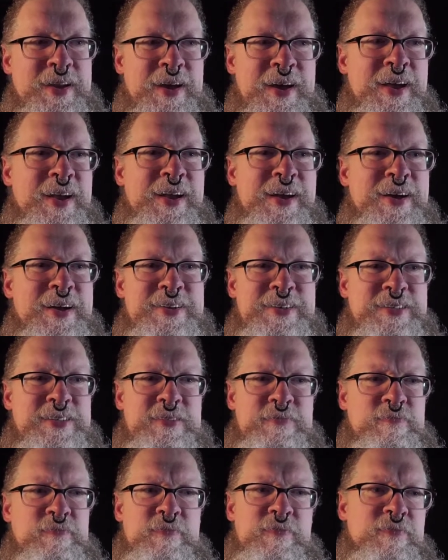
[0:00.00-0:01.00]
I got,
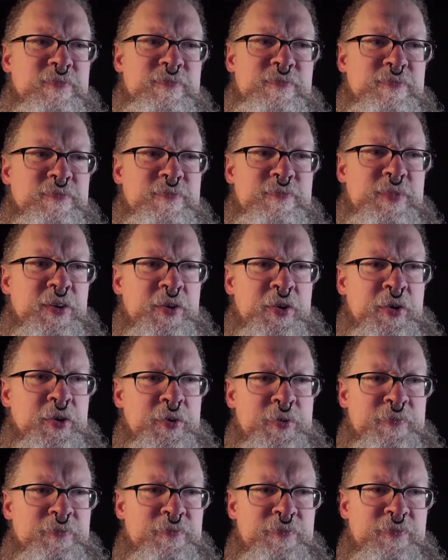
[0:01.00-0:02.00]
you
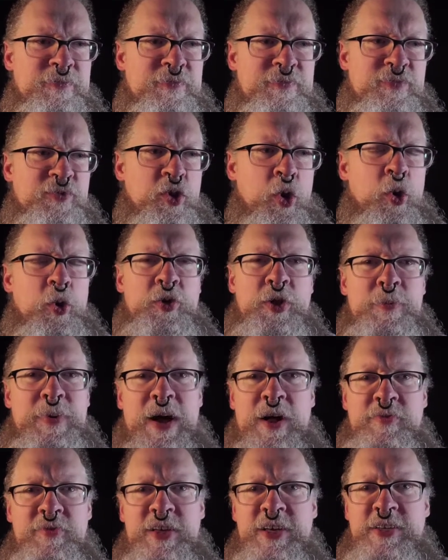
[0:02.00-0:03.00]
know, told
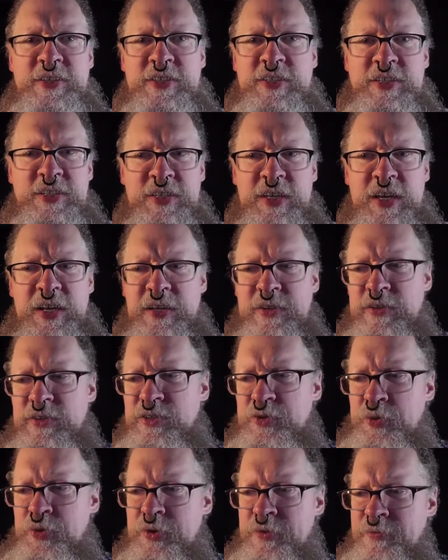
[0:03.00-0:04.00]
about this and
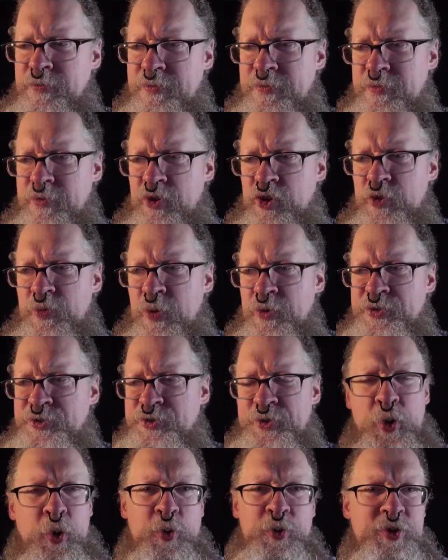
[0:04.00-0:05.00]
sort of almost
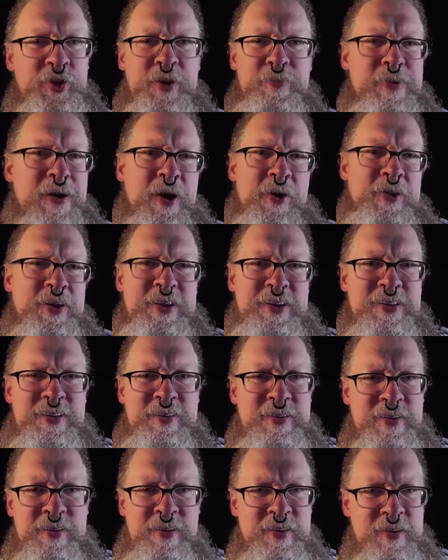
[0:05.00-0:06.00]
scolded about it
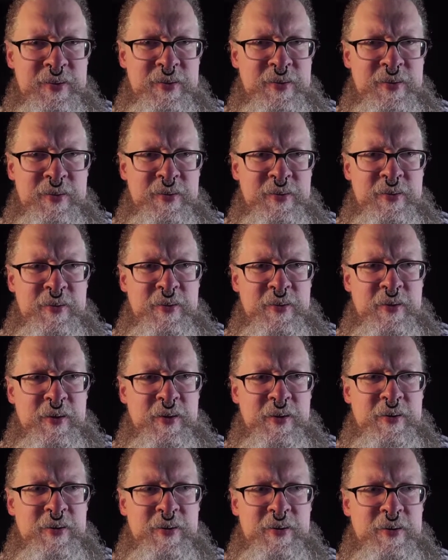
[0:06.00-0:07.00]

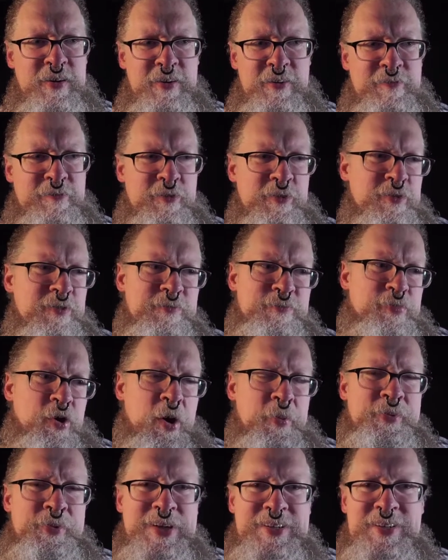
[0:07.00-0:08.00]
uh, for
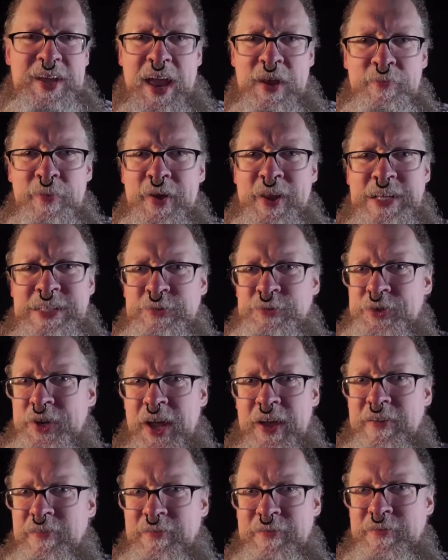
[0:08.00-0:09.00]
probably ten minutes when
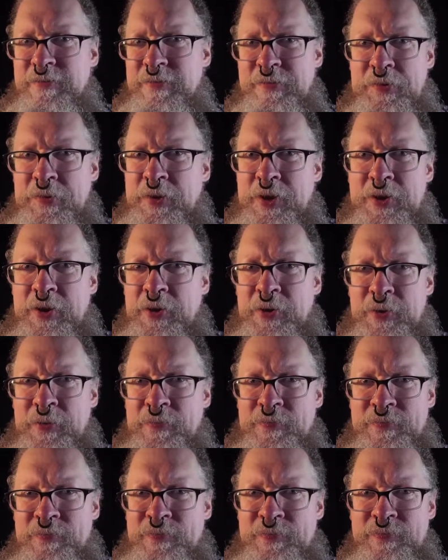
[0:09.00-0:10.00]
I, you know,
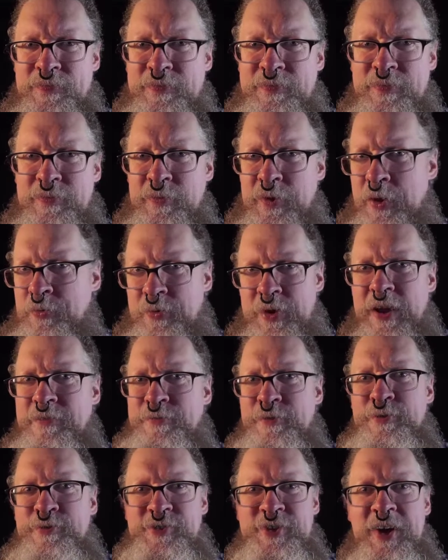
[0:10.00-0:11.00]
and when I
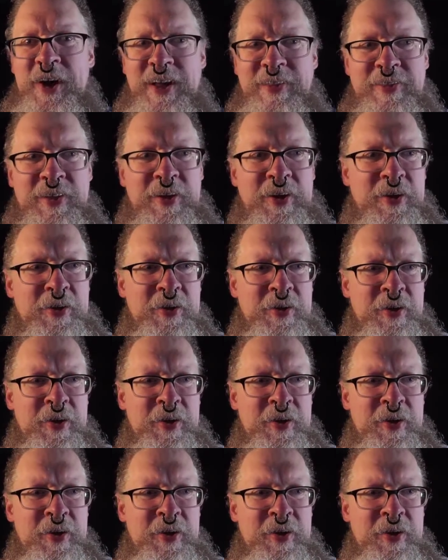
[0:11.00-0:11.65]
first got there.